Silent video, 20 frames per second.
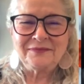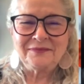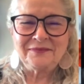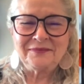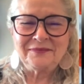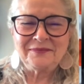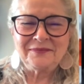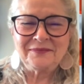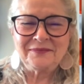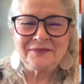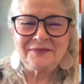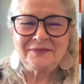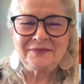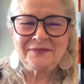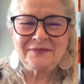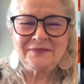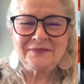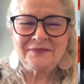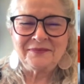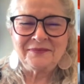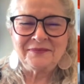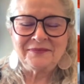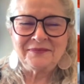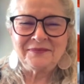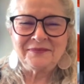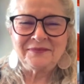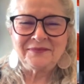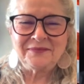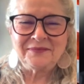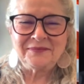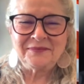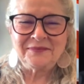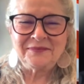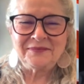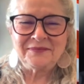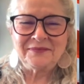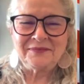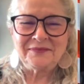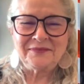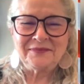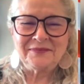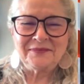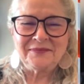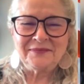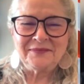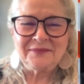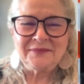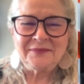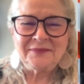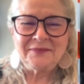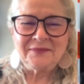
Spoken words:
(not speaking)